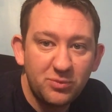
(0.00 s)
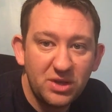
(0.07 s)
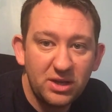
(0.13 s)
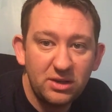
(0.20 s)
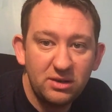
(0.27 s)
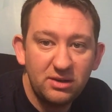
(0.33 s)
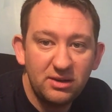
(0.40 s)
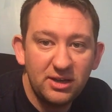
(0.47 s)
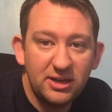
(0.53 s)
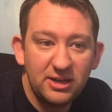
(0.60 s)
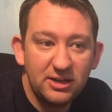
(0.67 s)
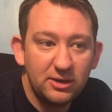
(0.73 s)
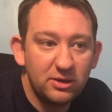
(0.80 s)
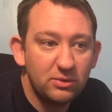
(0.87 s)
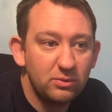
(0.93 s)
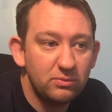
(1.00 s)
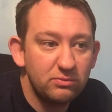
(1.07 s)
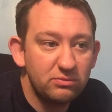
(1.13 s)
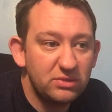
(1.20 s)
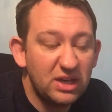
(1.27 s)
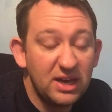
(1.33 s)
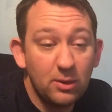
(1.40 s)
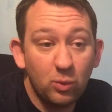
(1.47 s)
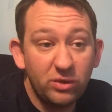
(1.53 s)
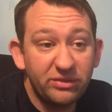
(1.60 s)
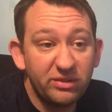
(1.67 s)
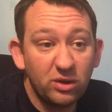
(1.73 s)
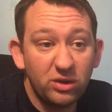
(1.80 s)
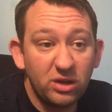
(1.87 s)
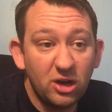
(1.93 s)
And yeah,
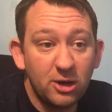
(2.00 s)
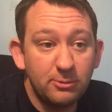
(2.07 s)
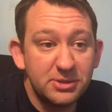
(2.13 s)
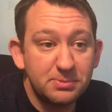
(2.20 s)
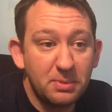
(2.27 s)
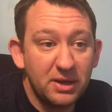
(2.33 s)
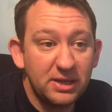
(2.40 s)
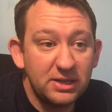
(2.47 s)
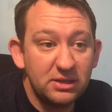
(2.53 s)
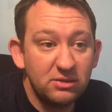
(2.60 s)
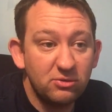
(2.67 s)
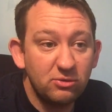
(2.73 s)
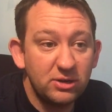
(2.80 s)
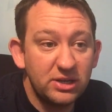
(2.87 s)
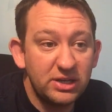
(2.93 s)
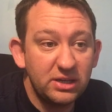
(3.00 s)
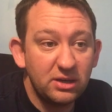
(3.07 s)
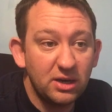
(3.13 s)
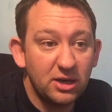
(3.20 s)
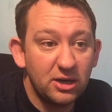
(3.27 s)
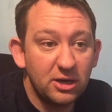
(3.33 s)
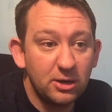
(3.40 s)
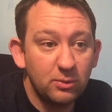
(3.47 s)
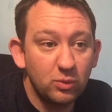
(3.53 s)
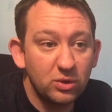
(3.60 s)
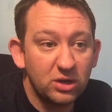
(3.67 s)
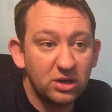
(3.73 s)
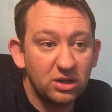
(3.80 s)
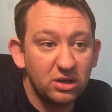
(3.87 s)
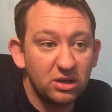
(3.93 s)
once I've got the armies painted, really, we're
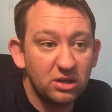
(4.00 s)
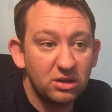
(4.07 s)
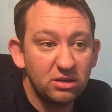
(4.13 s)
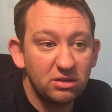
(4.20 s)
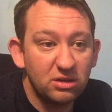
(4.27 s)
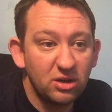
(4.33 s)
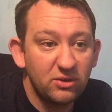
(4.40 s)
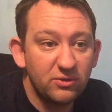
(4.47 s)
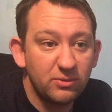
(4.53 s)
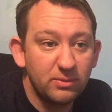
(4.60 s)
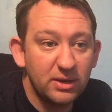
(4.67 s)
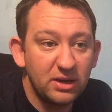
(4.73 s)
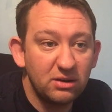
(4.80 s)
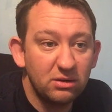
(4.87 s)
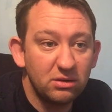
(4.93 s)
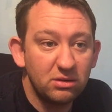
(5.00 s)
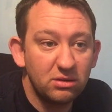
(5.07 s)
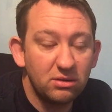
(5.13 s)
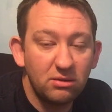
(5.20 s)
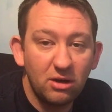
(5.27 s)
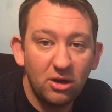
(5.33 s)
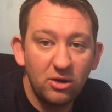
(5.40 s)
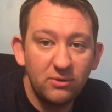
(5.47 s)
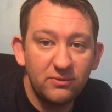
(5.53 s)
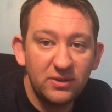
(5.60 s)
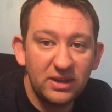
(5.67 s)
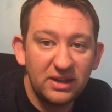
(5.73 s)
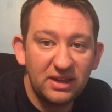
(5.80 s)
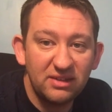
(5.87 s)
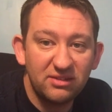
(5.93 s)
going to go from there, and
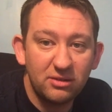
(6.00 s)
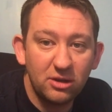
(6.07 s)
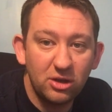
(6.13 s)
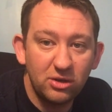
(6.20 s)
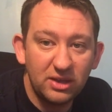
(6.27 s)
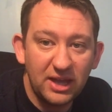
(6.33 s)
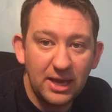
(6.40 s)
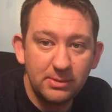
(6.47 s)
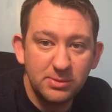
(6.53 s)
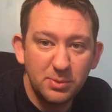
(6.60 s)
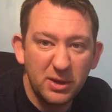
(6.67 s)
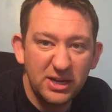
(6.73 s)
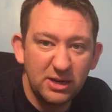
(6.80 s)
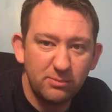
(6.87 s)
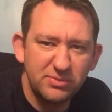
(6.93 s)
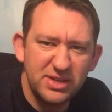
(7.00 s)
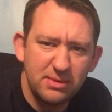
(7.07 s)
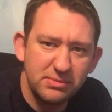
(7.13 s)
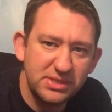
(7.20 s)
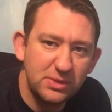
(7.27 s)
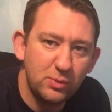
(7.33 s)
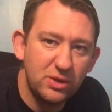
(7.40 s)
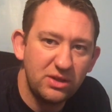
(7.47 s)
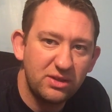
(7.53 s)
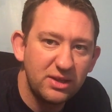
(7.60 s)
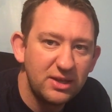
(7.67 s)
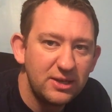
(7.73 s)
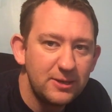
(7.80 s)
hopefully it gets a load of games played. I'm tempted with,